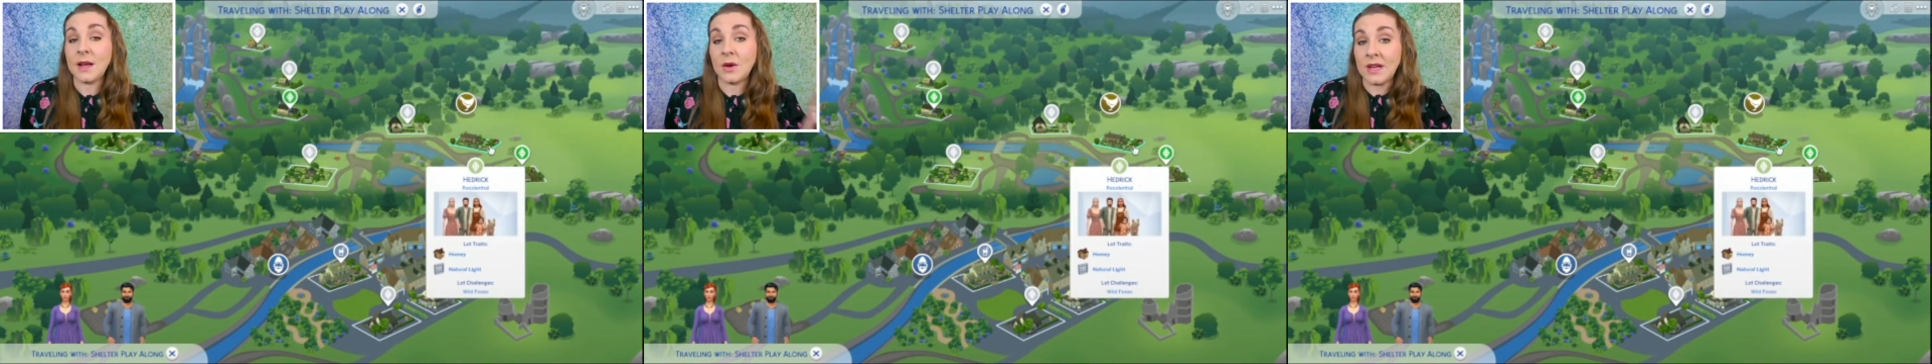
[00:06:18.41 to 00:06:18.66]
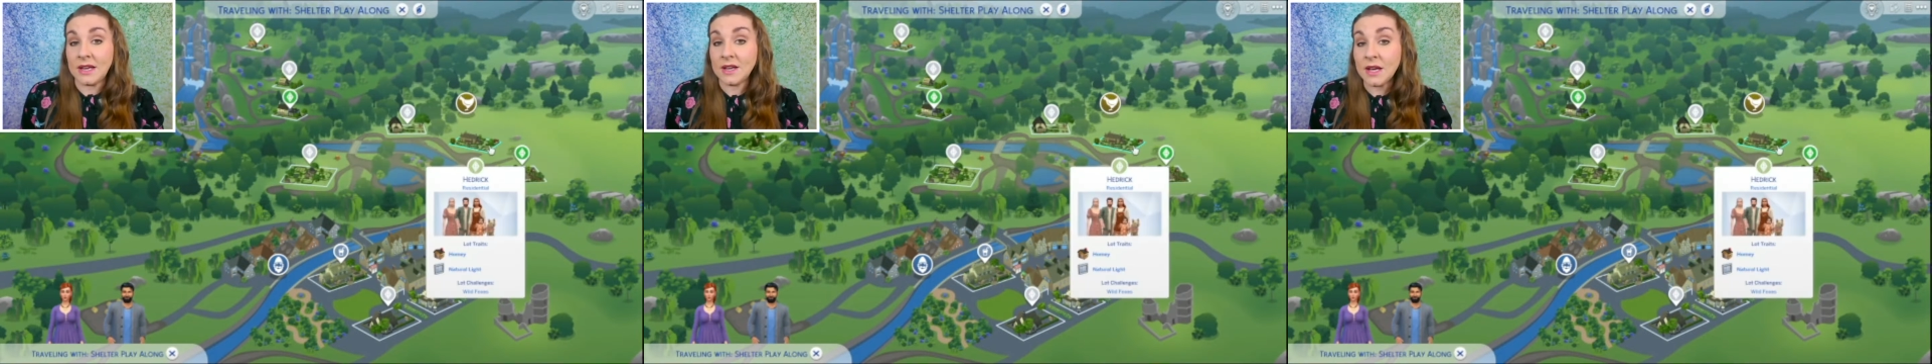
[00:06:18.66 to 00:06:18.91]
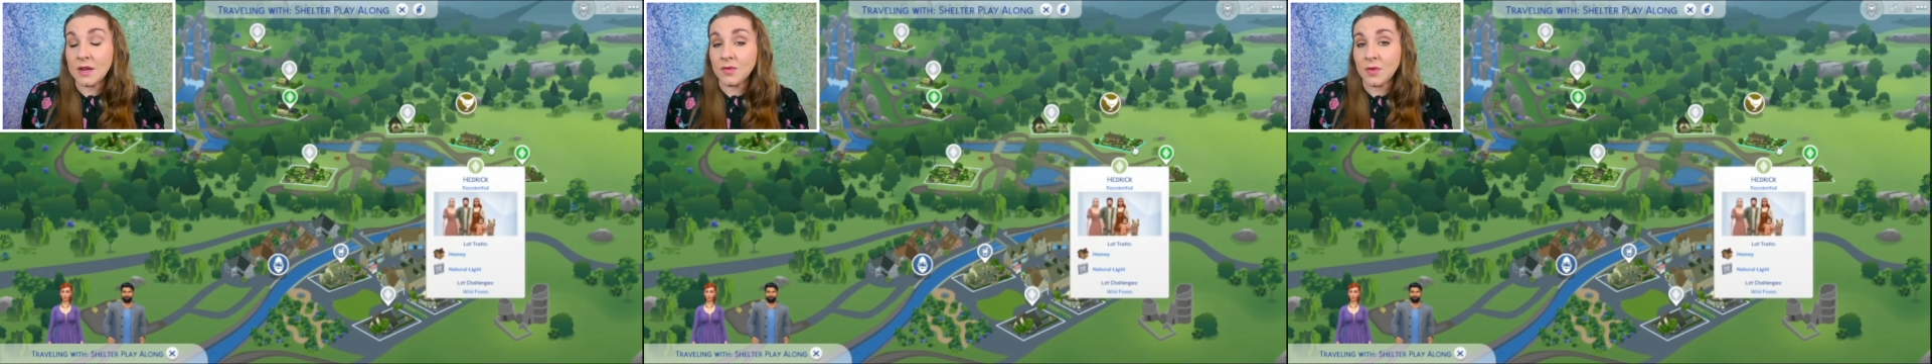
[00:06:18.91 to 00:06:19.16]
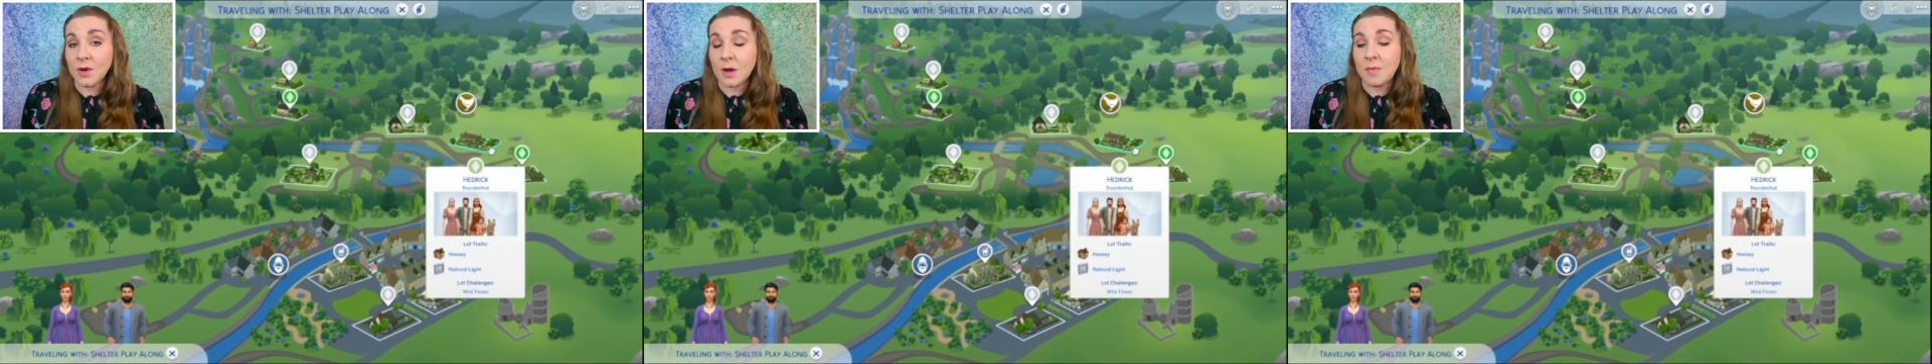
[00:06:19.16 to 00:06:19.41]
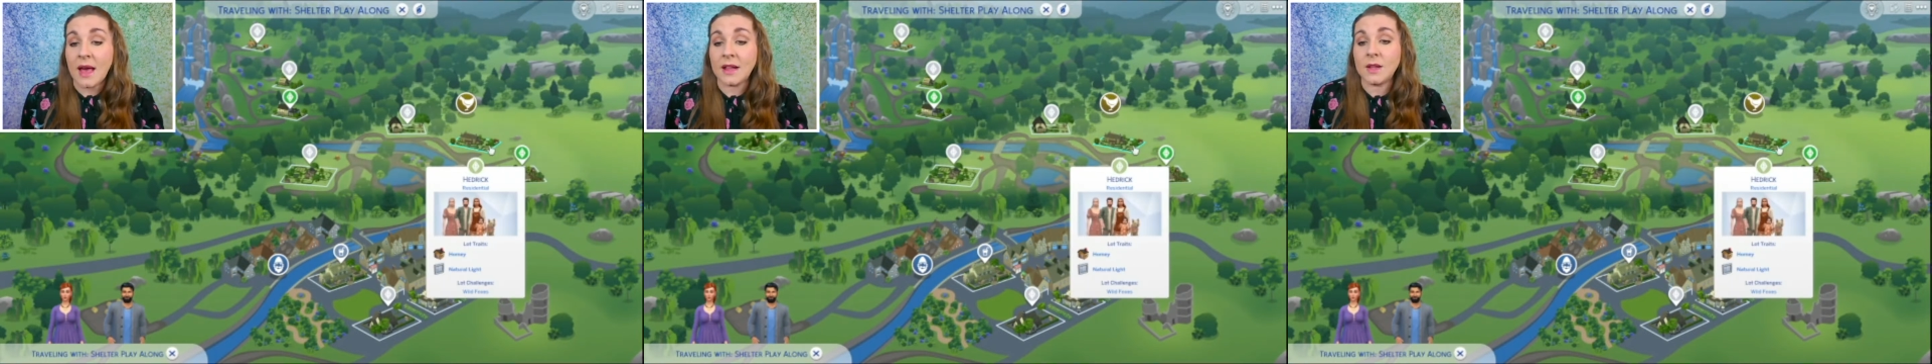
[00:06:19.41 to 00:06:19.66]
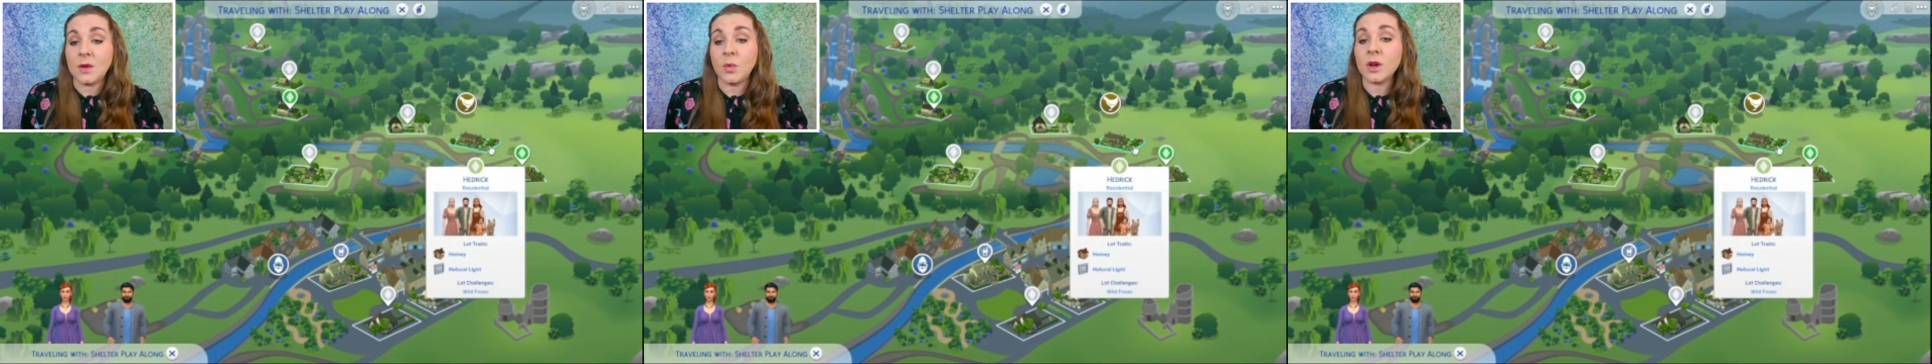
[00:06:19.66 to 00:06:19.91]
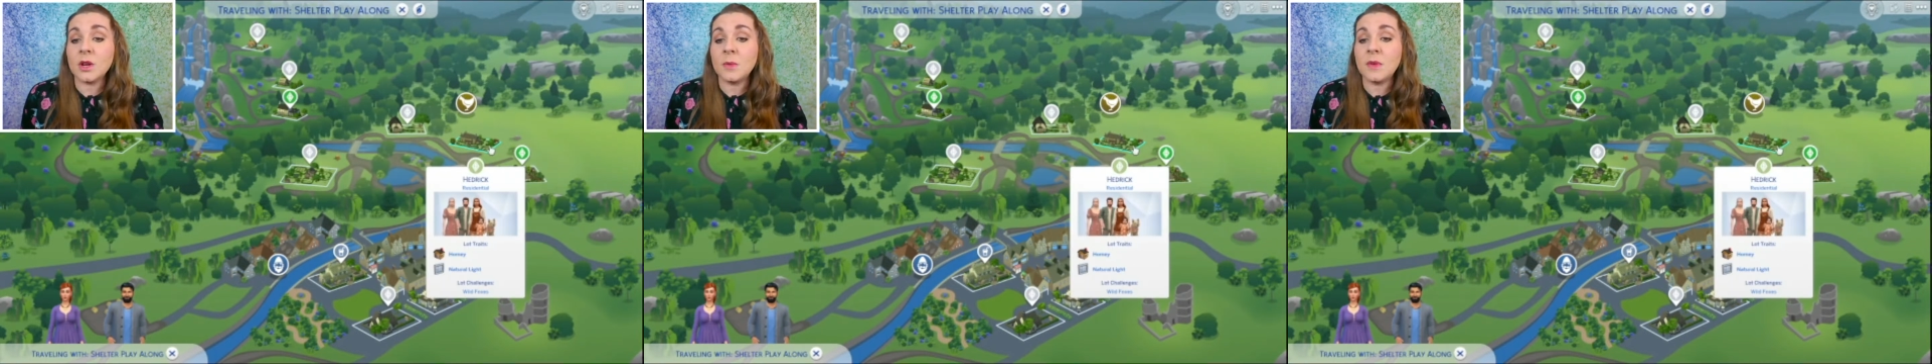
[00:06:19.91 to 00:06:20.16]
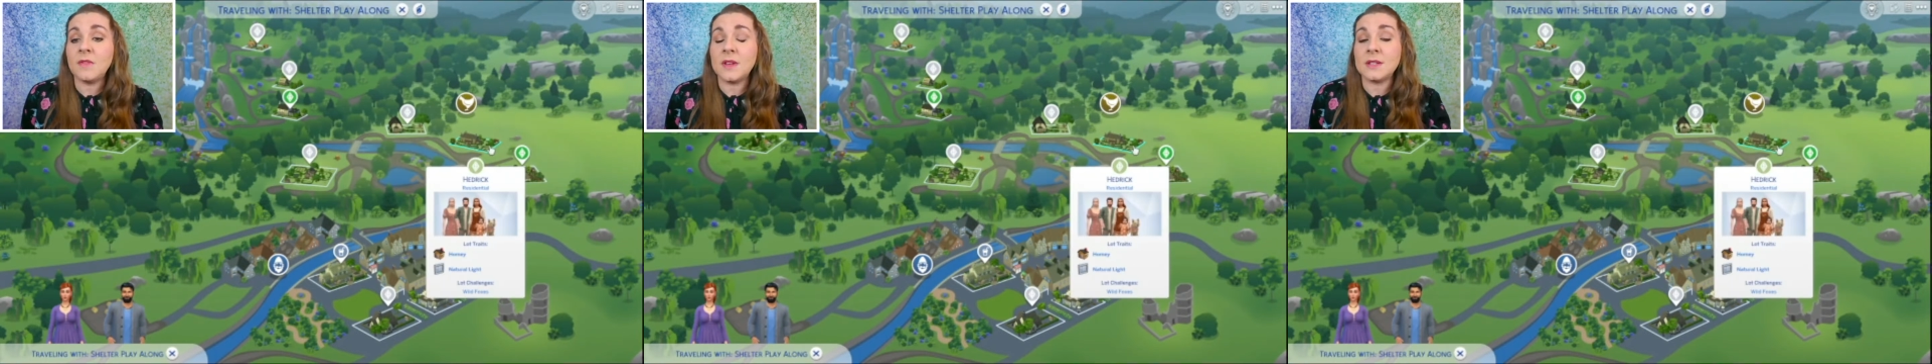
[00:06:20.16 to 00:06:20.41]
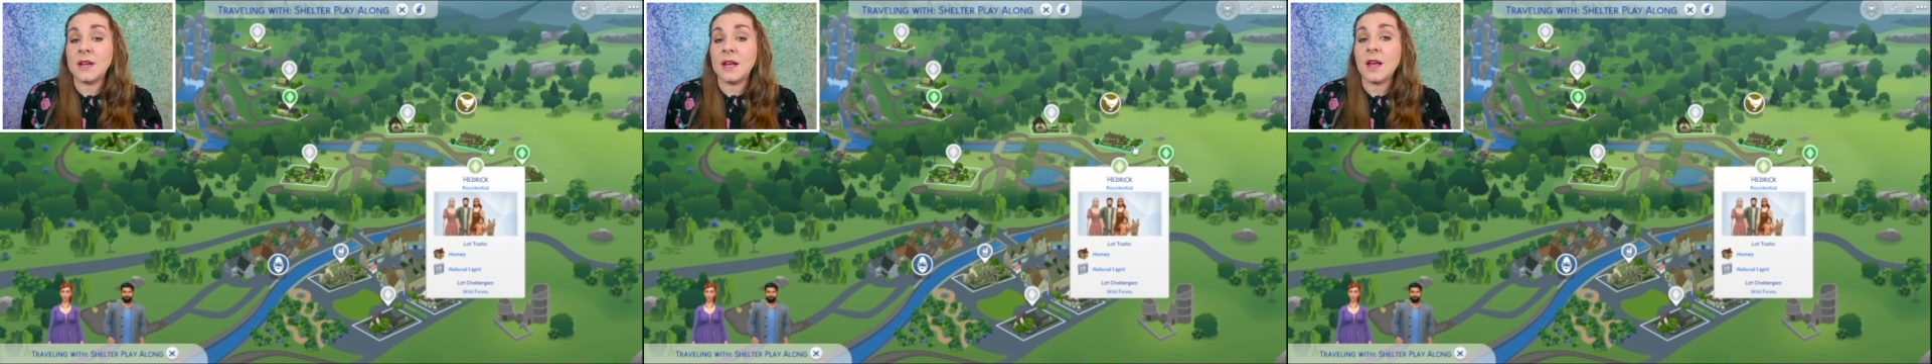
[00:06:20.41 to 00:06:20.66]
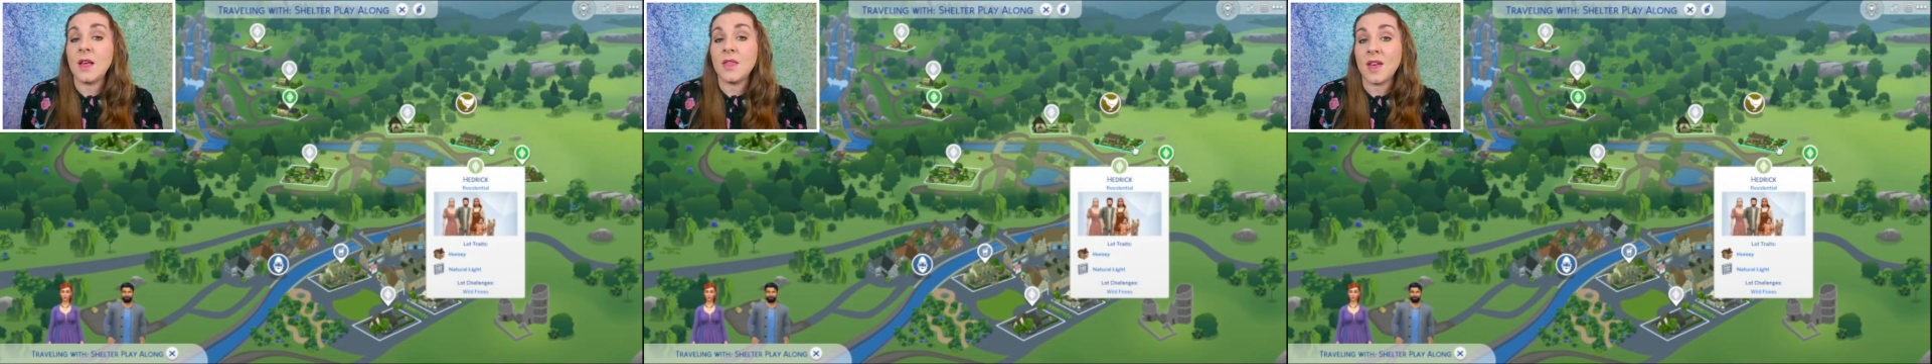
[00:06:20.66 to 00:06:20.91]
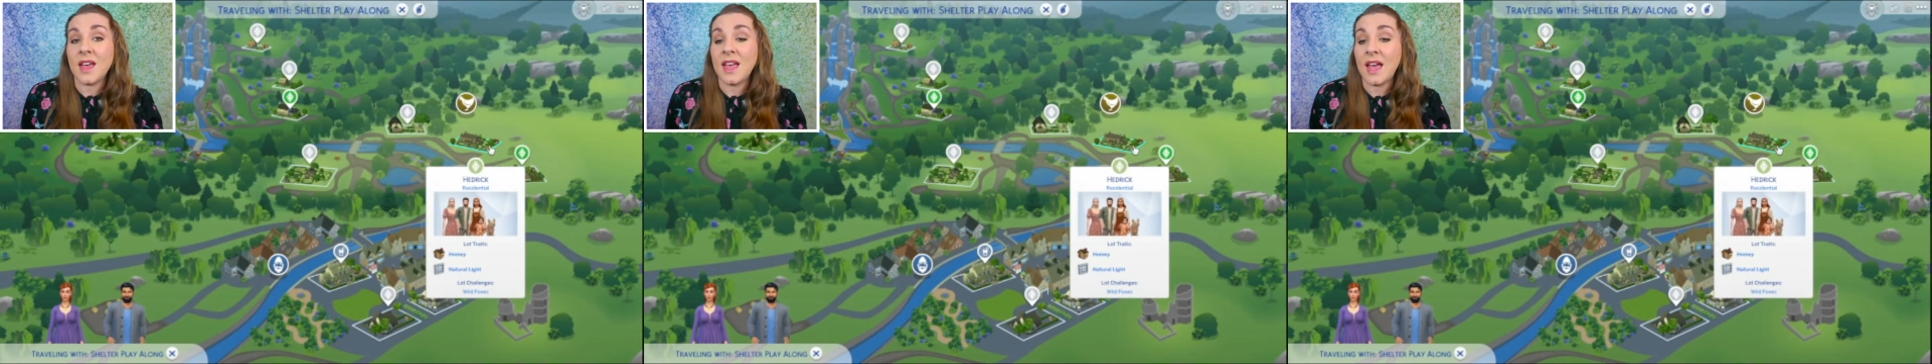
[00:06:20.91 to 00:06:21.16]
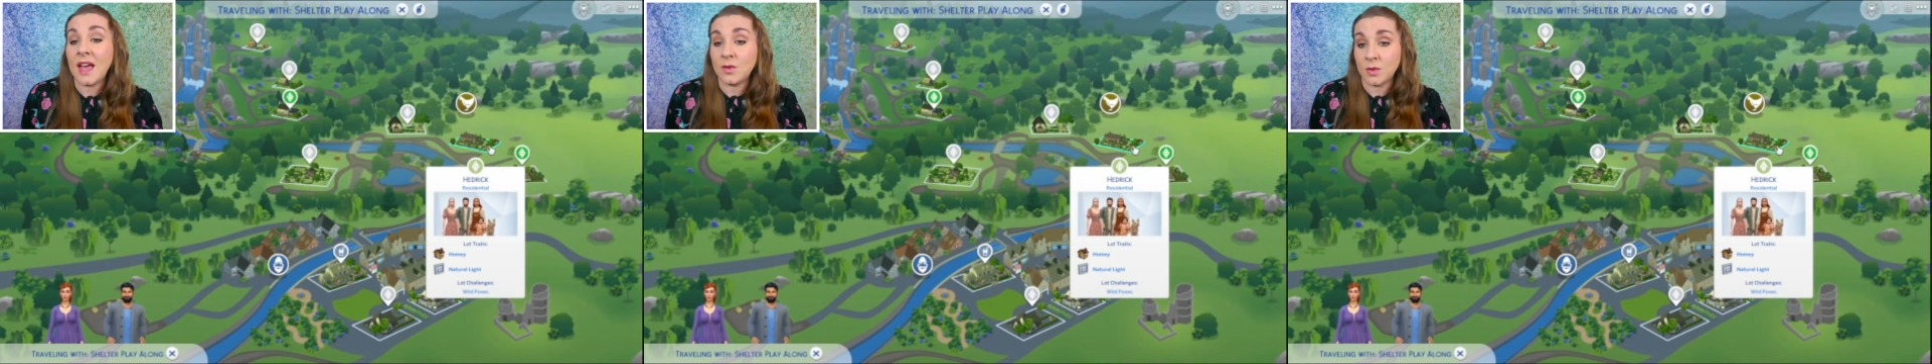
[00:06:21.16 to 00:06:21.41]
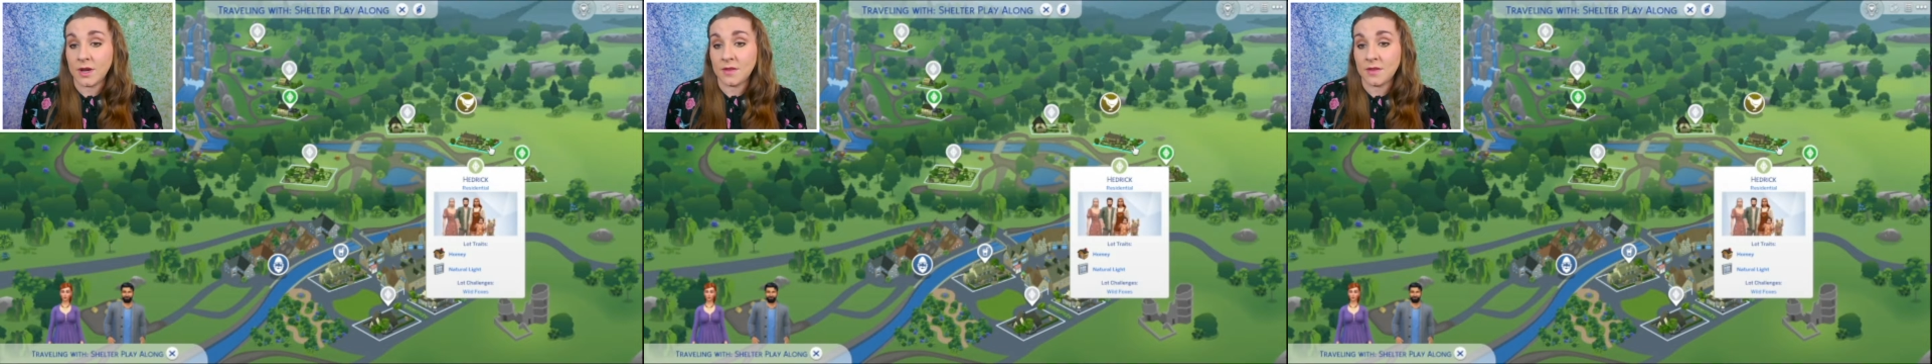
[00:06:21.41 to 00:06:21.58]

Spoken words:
Now, in Hinford-on-Bagley, we're going to be visiting the Hedrick